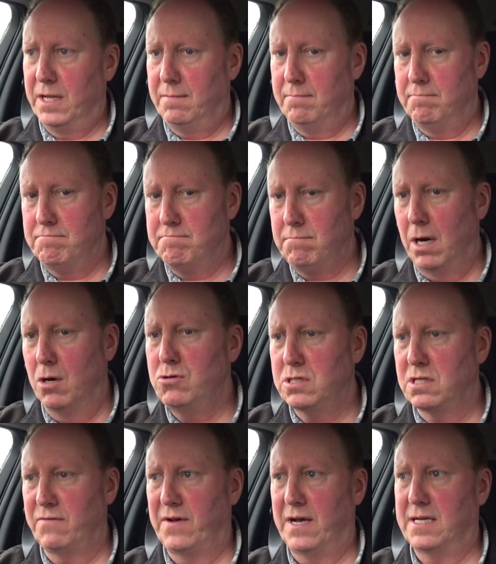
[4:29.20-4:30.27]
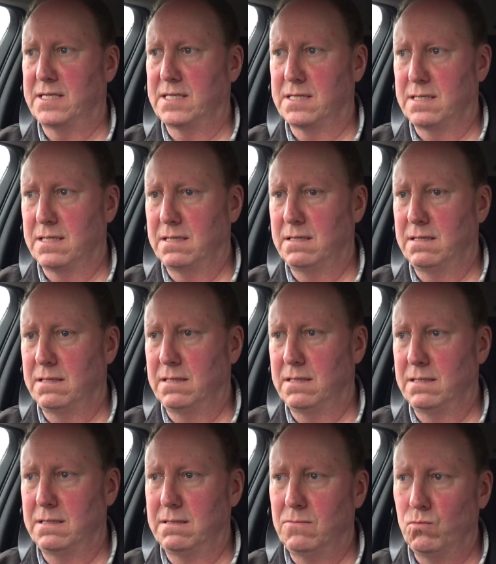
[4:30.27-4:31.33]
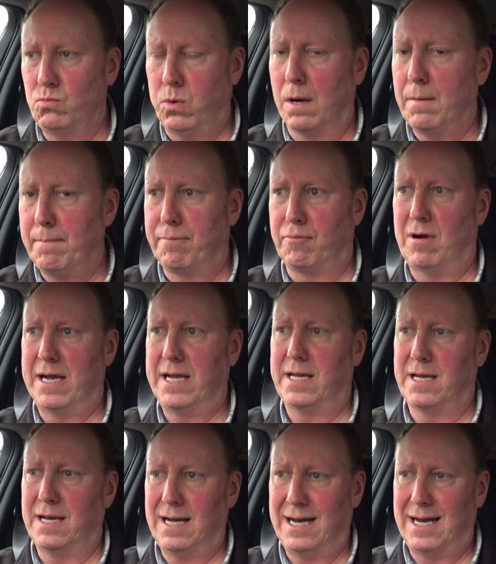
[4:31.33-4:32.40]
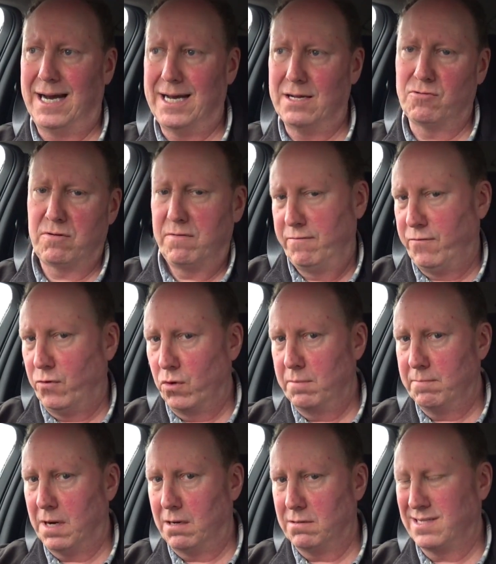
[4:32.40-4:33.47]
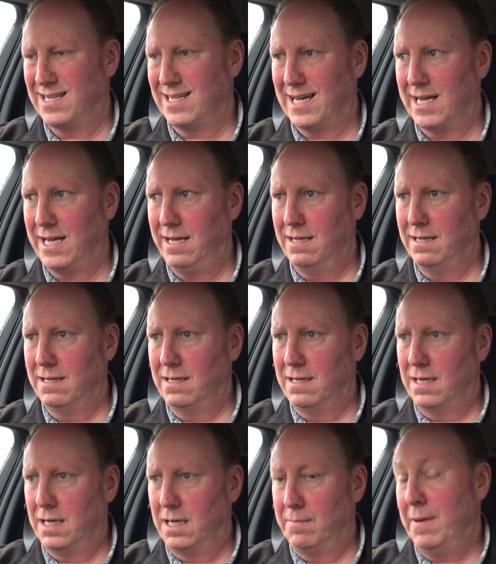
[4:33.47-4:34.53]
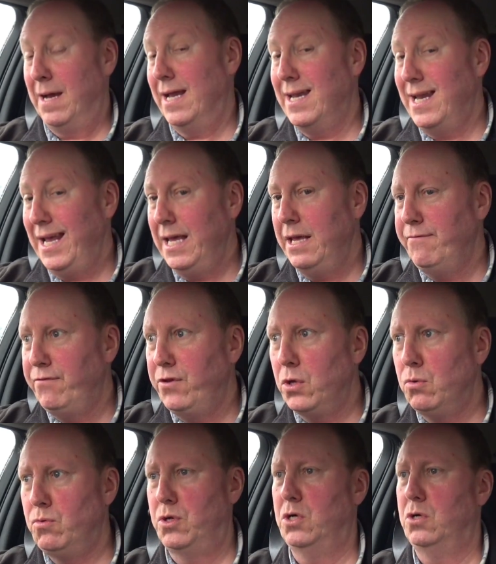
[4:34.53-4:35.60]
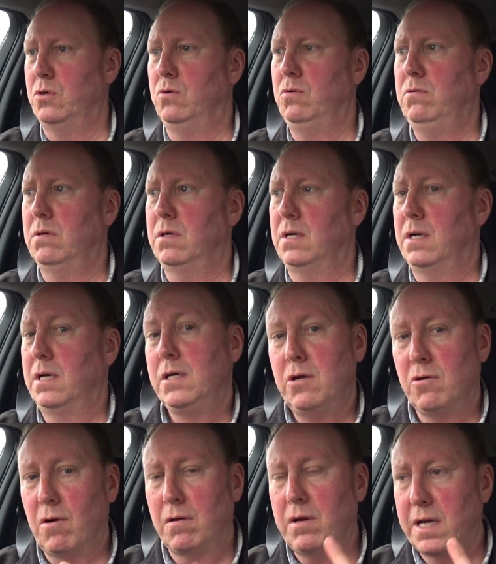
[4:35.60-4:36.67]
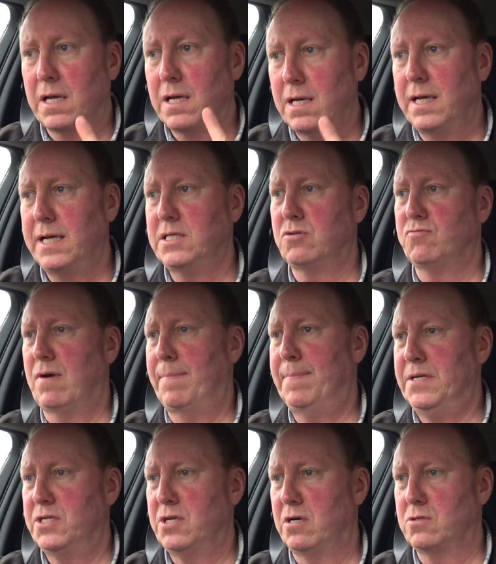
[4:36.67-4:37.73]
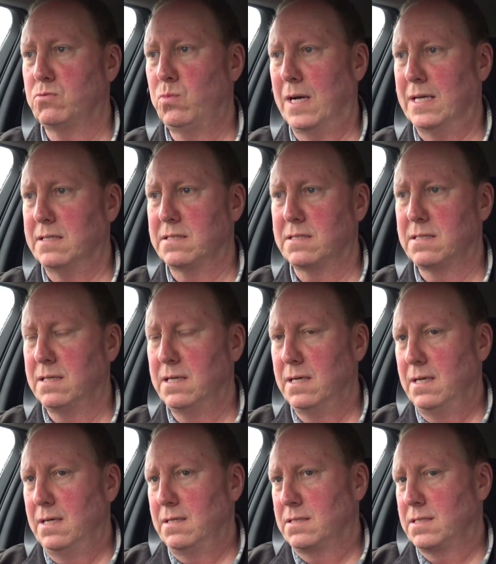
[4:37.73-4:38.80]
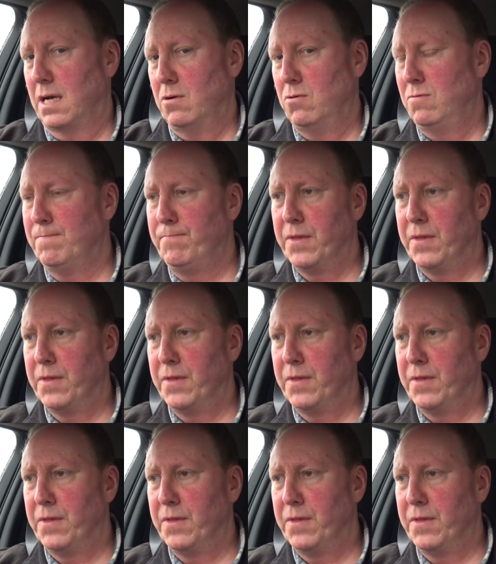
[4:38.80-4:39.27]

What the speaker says: most of us won't break 140 miles a day. And if you do, you're only going to need to rapid charge once. So